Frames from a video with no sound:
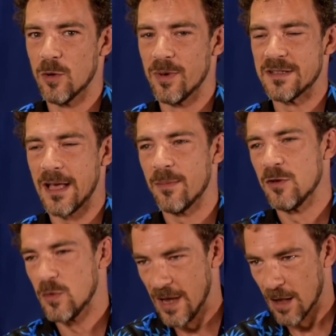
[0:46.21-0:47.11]
but it's
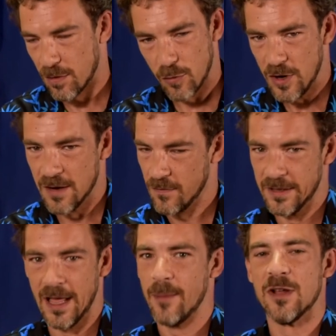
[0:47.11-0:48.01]
happened to me on three
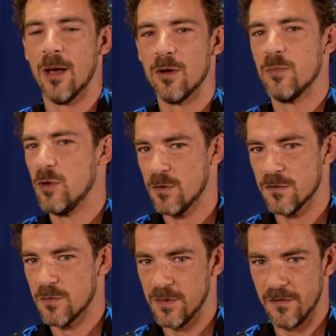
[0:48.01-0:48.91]
different laptop
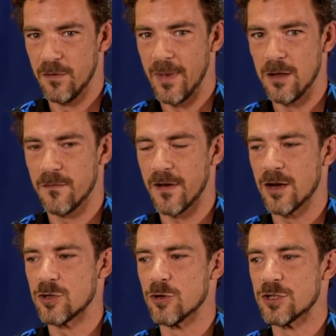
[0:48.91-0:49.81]
computers from different
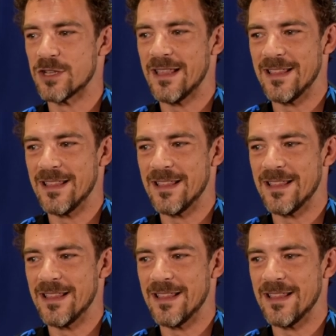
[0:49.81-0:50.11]
manufacturers.